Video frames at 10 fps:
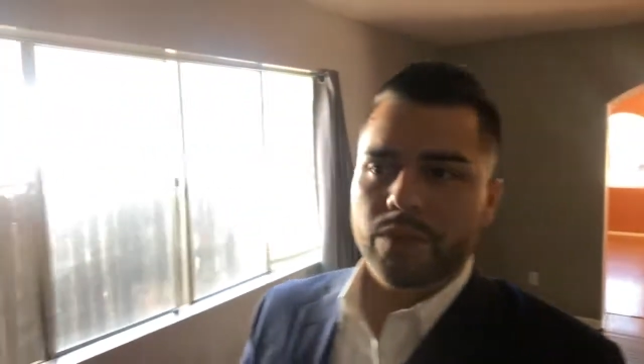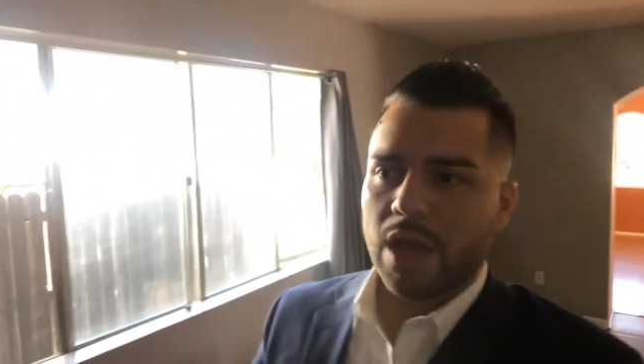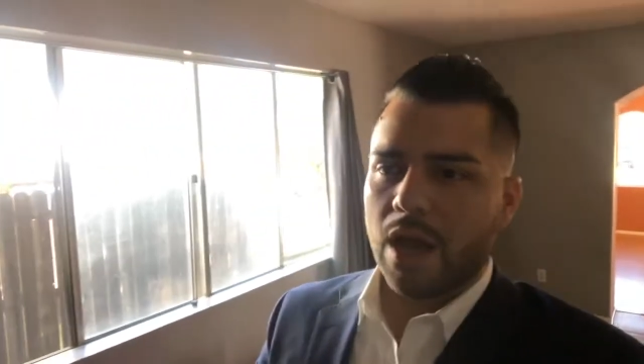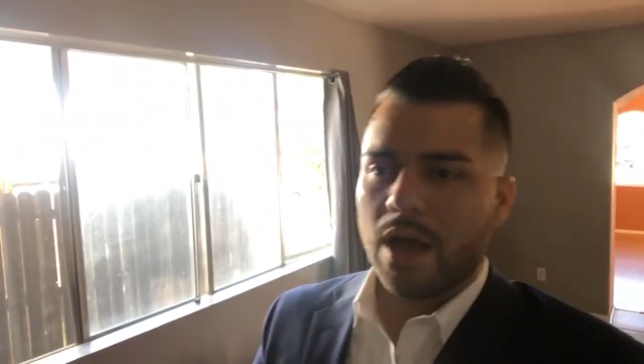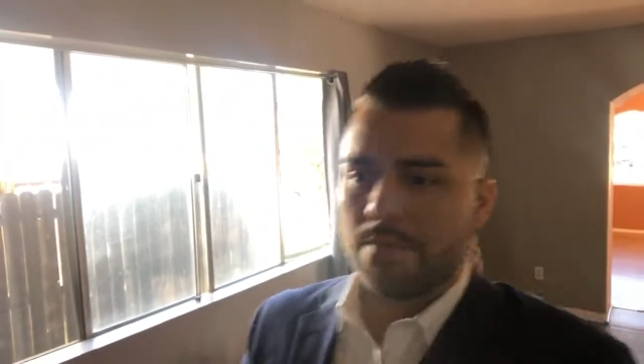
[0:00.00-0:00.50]

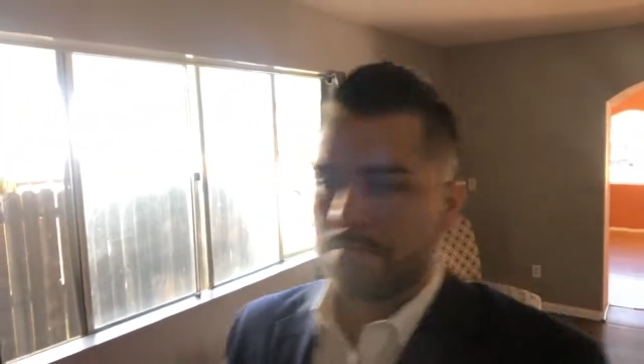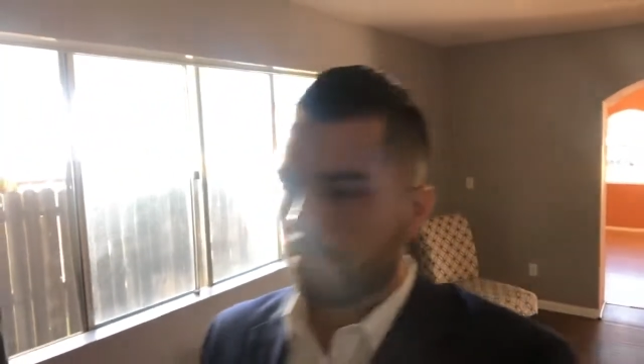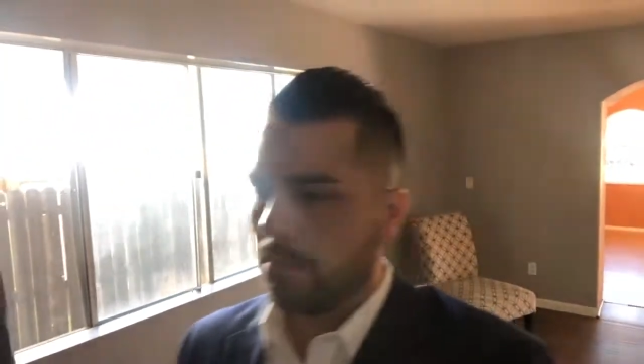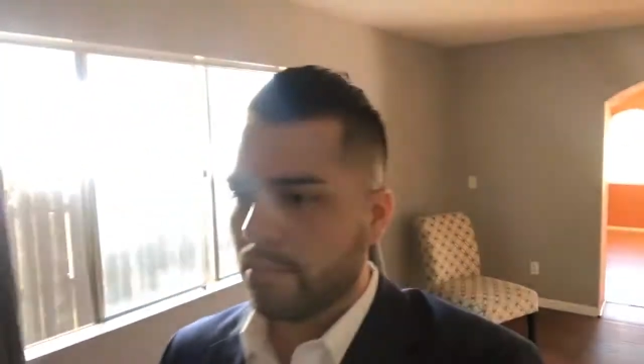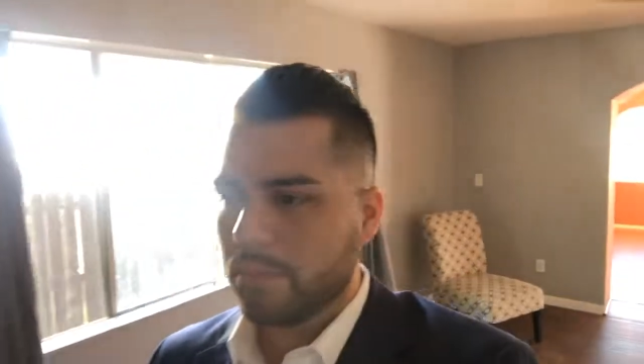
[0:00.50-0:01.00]

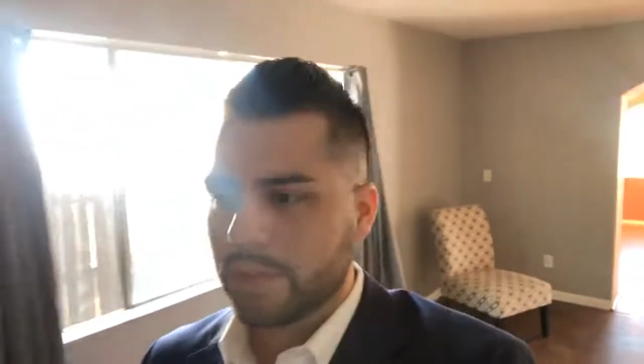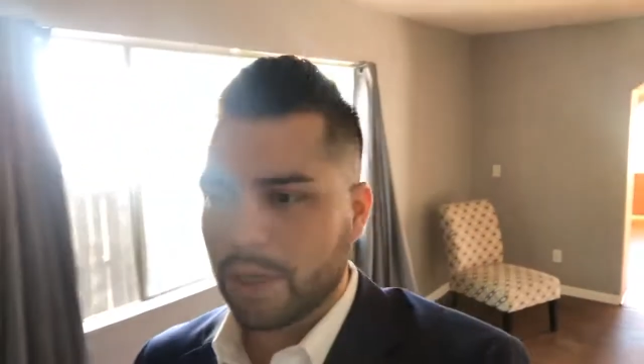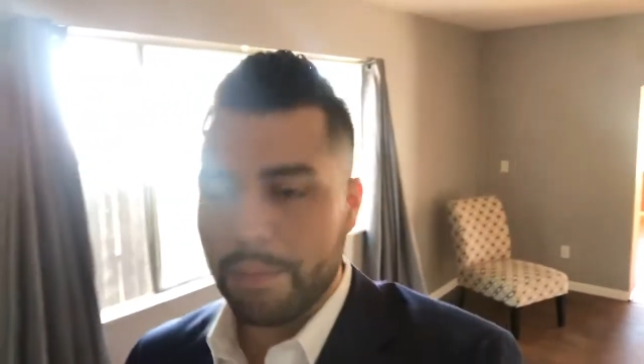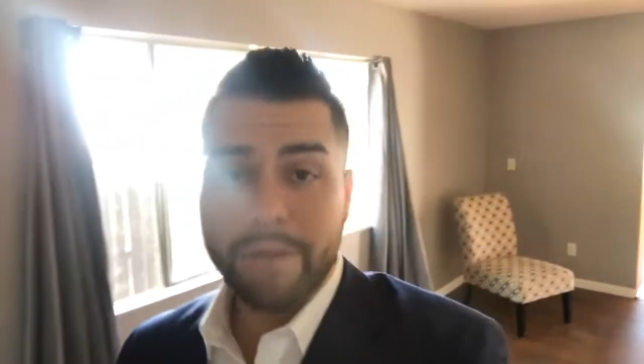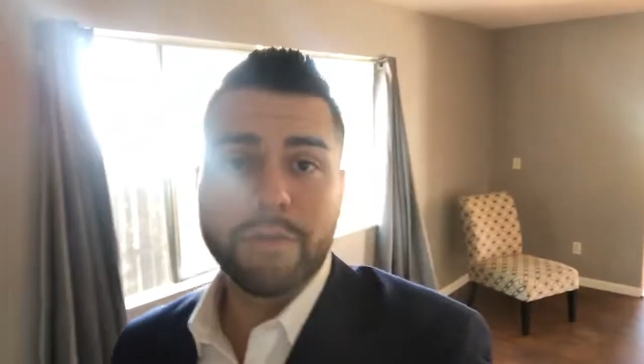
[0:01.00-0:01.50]

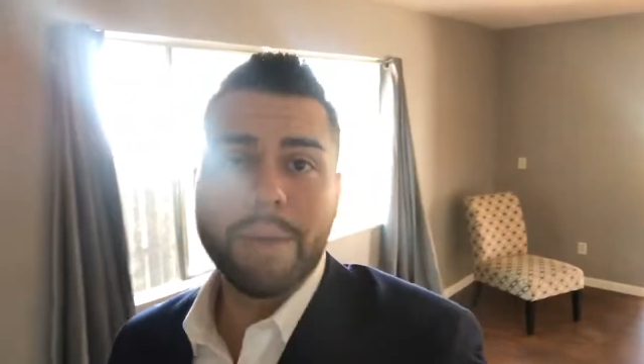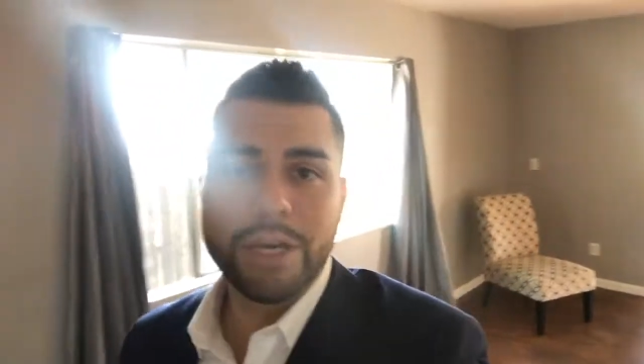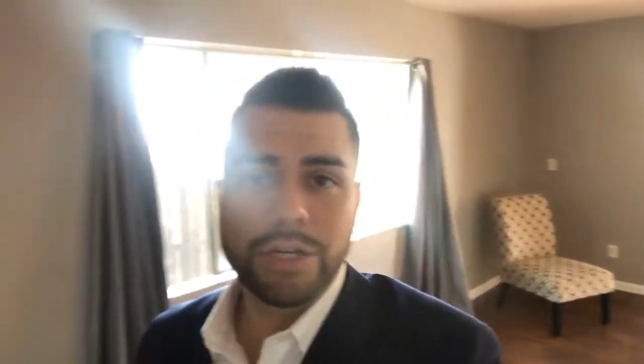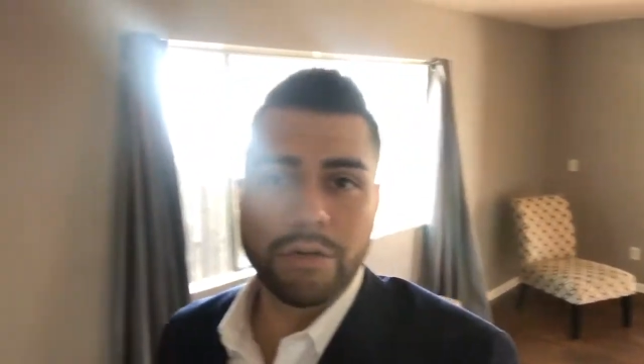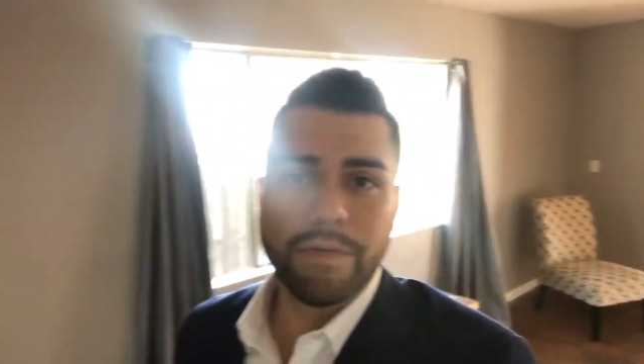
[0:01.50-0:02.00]
some
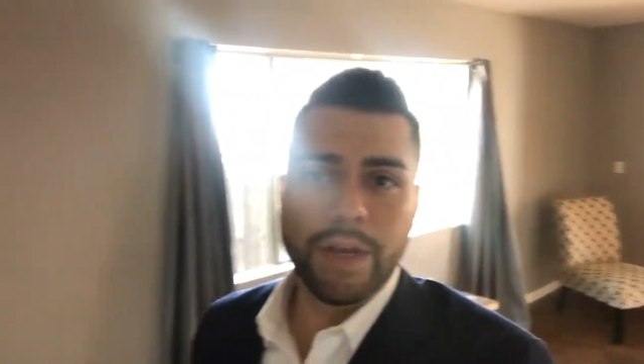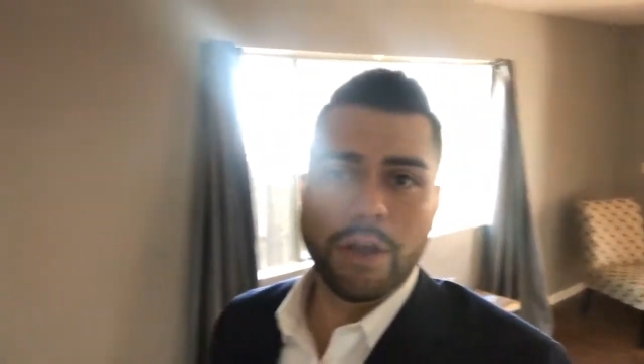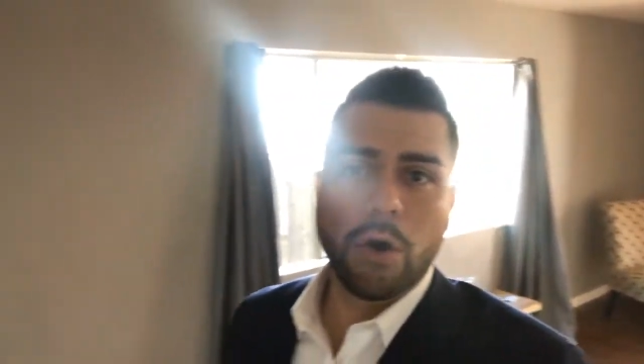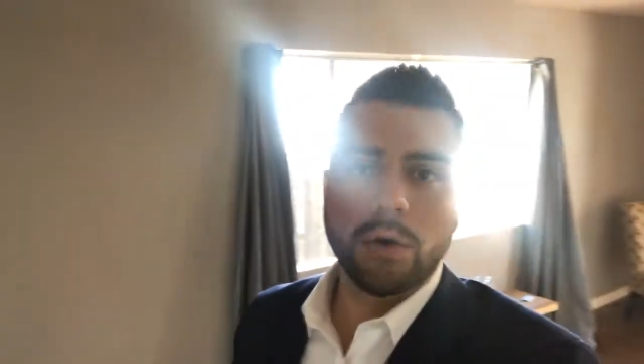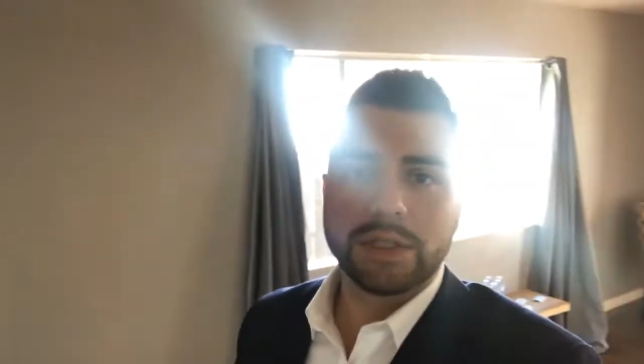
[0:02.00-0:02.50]
informational
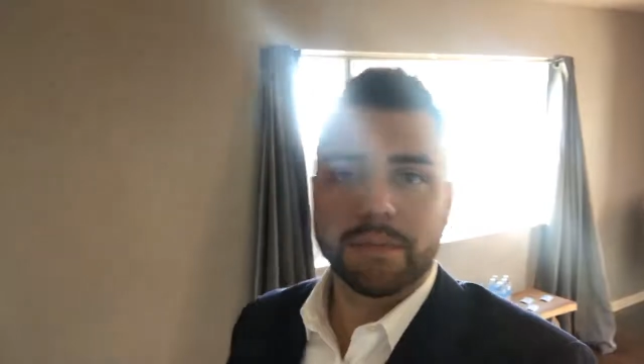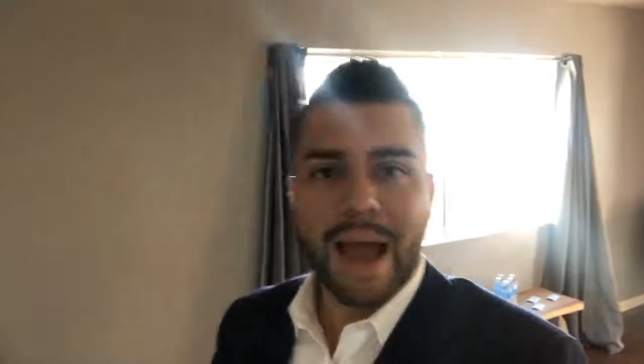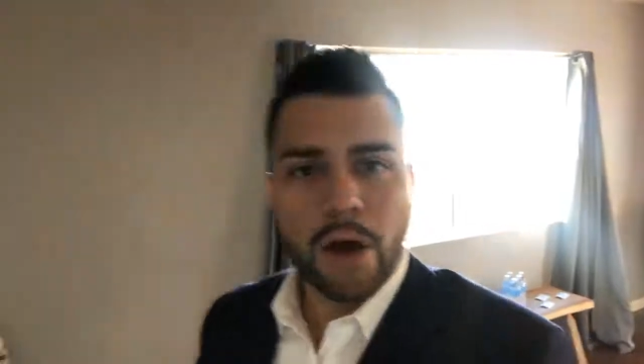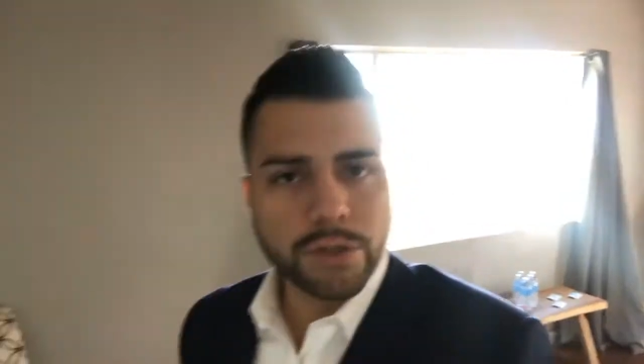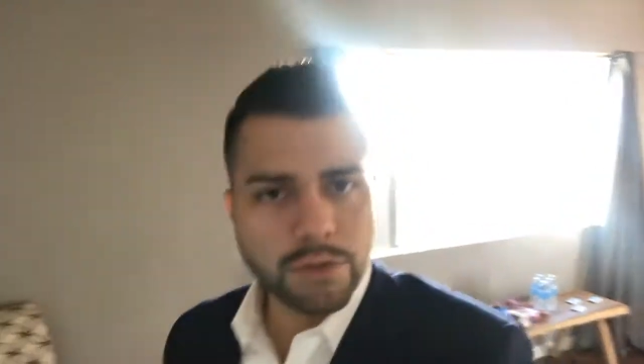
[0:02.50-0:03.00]
videos, some
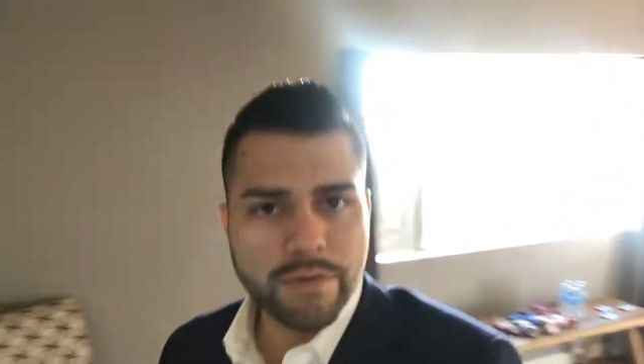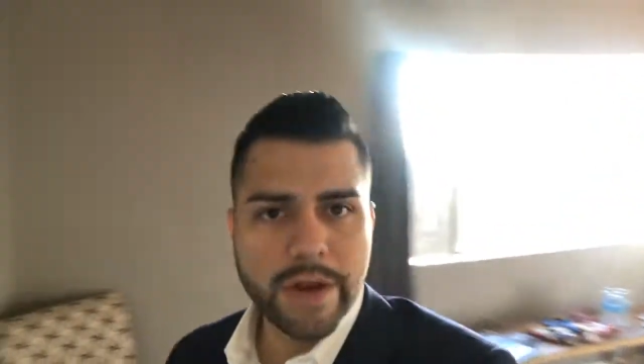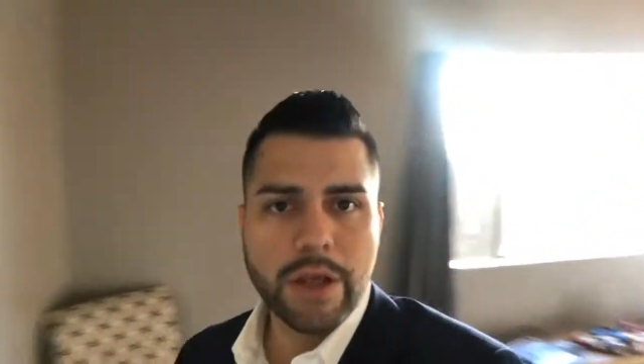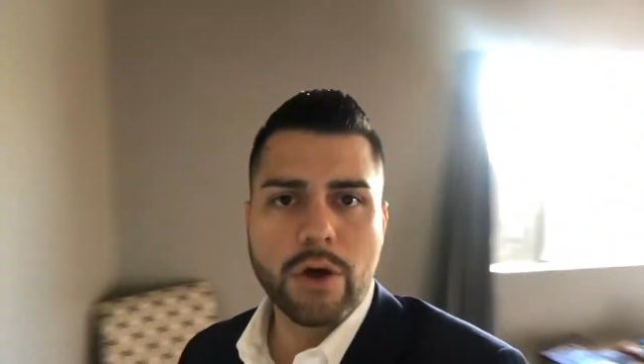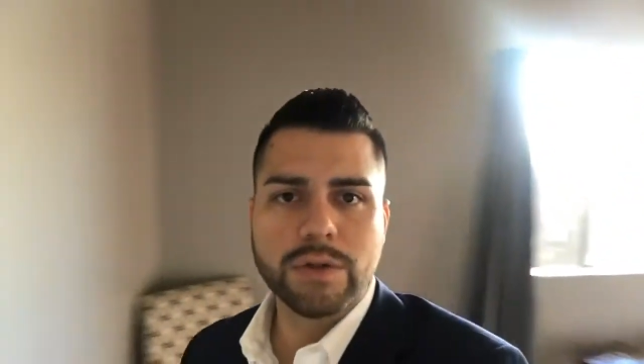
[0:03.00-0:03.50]
how-to
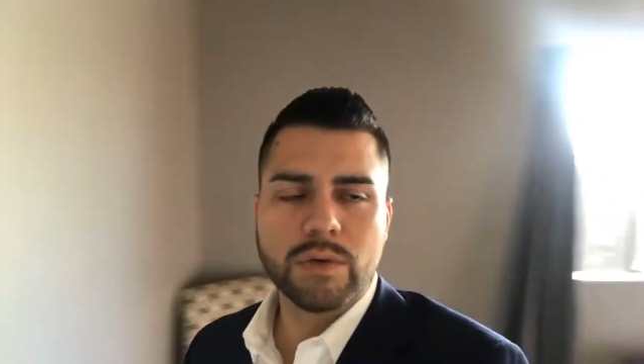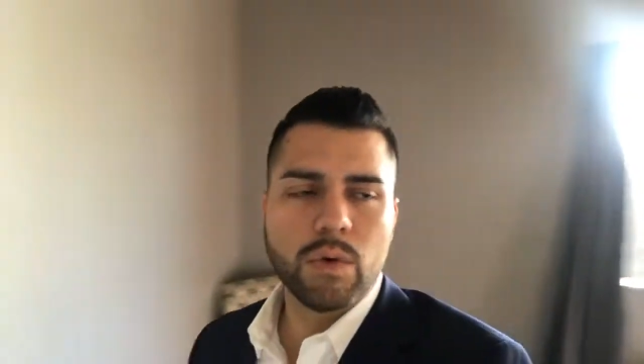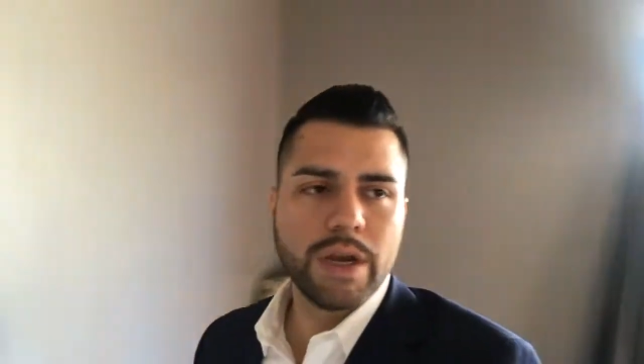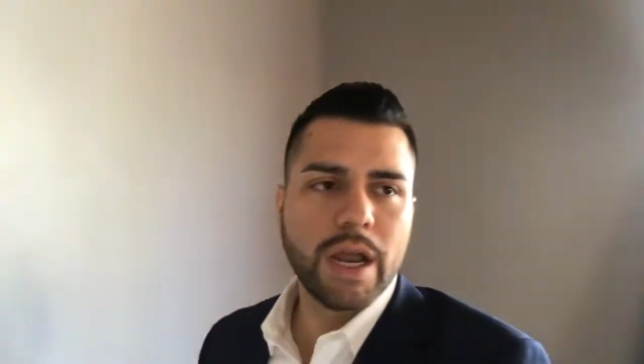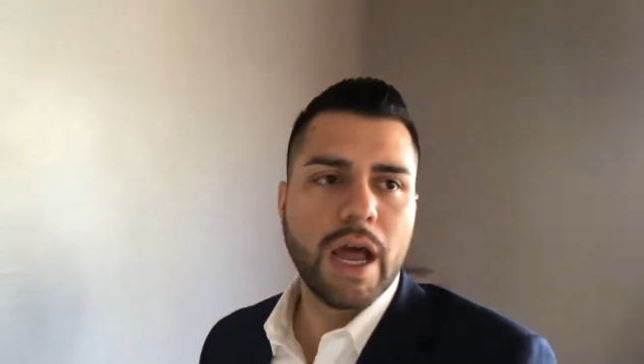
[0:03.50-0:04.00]
videos and
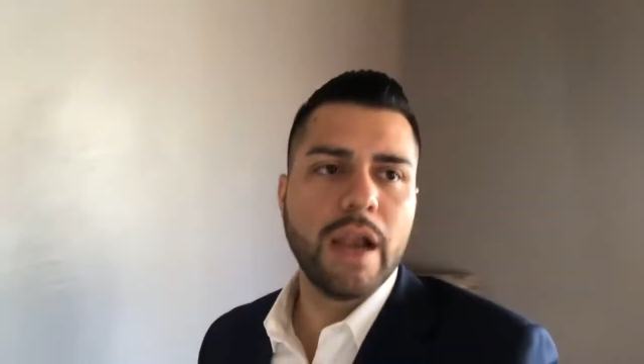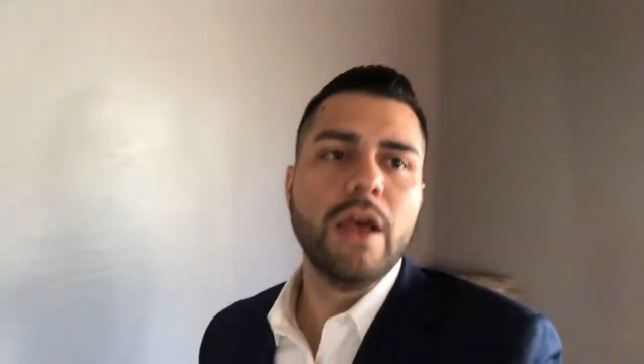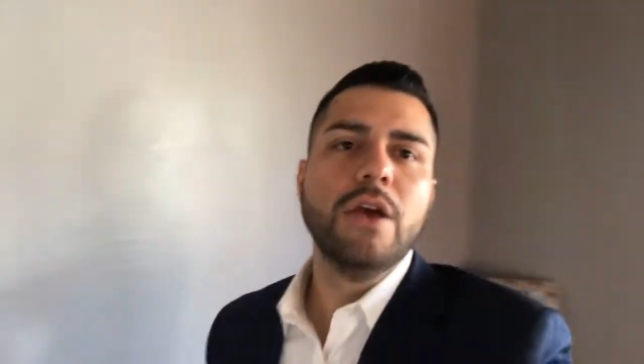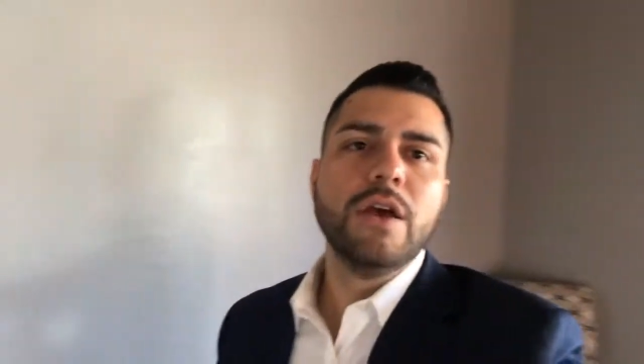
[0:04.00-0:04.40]
whatnot.